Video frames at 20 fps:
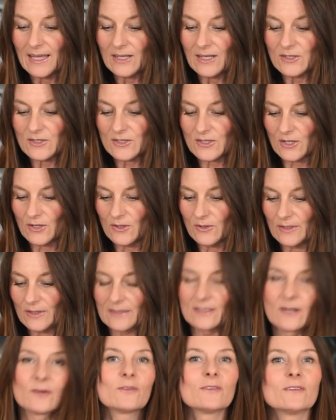So
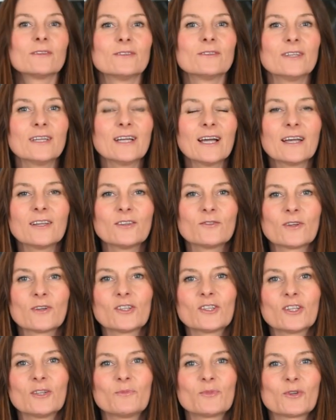the
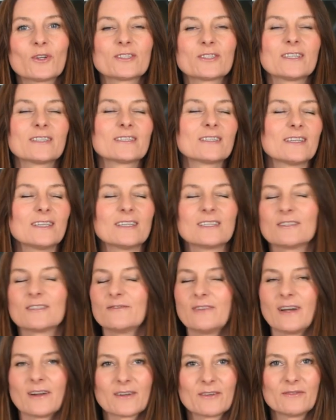dehydration process is
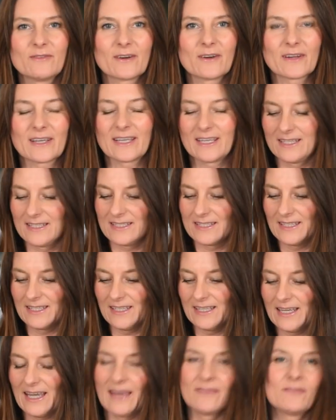very
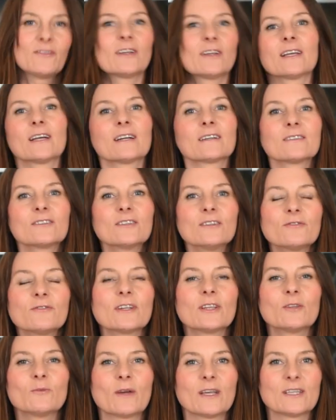easy, and there are
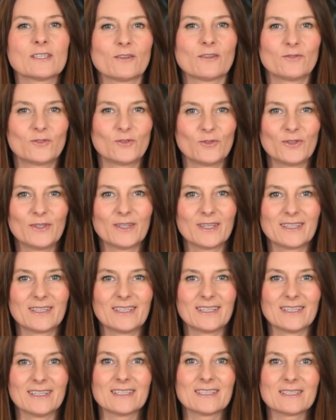different ways of doing
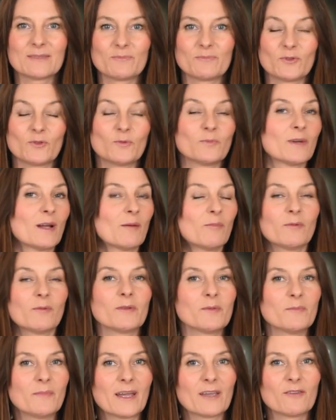this. You
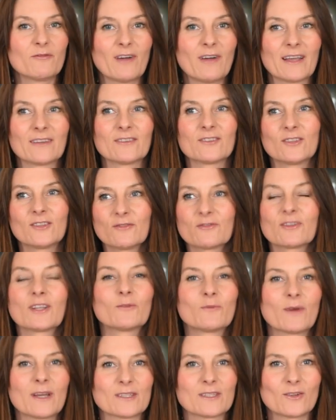probably might find
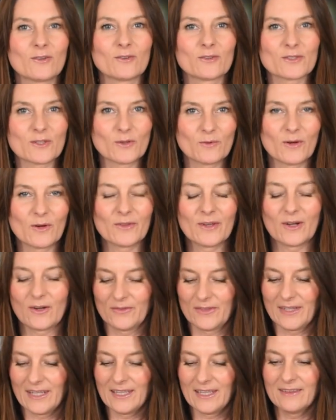different ways also
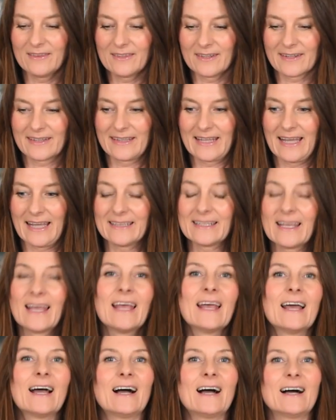on the internet.
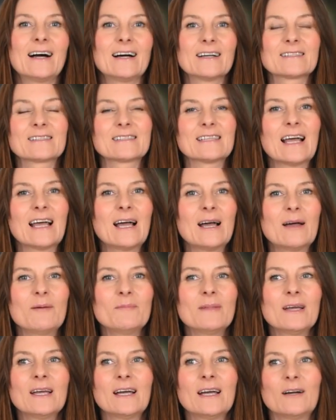
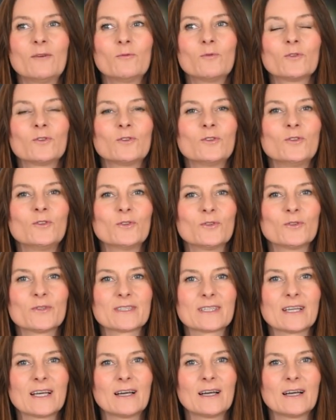Some would use